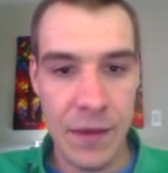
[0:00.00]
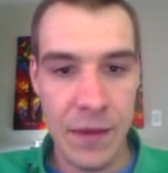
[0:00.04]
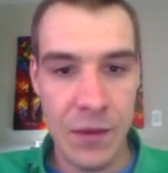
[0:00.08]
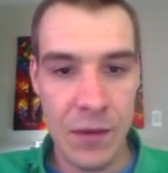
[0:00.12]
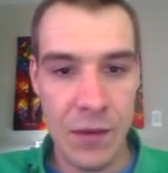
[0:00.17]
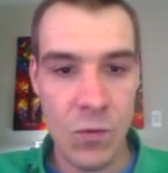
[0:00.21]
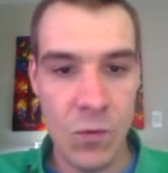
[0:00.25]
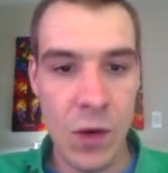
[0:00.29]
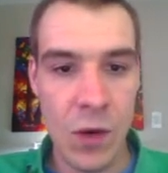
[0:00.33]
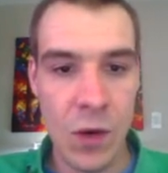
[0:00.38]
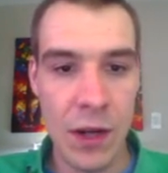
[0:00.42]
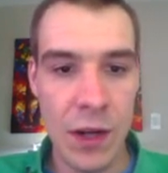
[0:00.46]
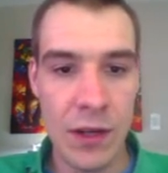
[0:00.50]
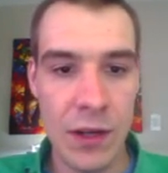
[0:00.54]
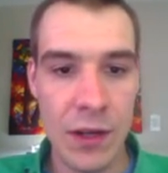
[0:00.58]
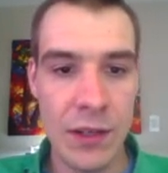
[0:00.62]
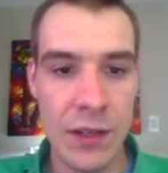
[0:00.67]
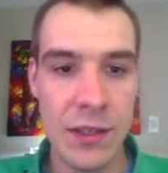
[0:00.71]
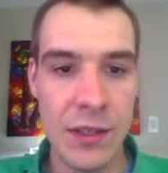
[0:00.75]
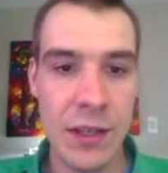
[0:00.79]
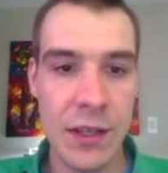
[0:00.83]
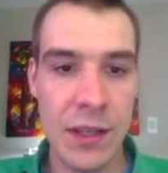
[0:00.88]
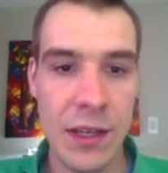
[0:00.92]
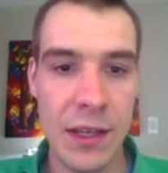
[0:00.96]
water
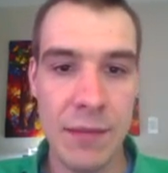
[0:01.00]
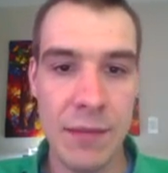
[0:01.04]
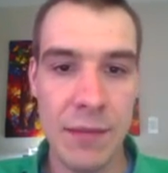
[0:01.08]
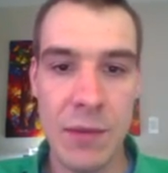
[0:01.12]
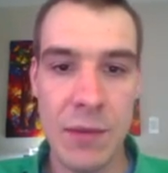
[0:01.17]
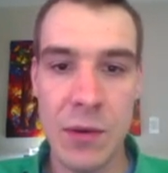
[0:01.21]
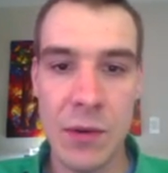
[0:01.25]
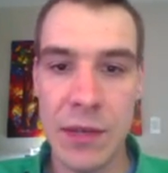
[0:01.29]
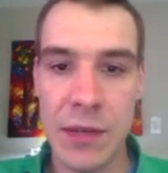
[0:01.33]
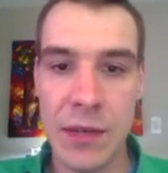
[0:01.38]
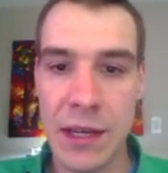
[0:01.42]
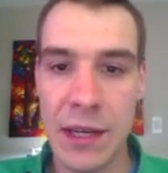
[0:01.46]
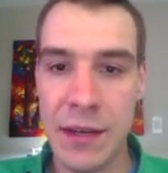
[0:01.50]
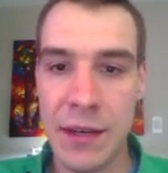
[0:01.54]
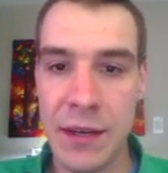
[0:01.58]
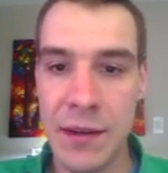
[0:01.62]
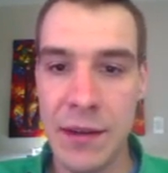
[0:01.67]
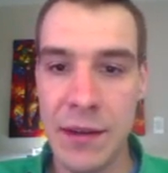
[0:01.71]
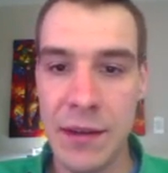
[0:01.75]
to the ammonia,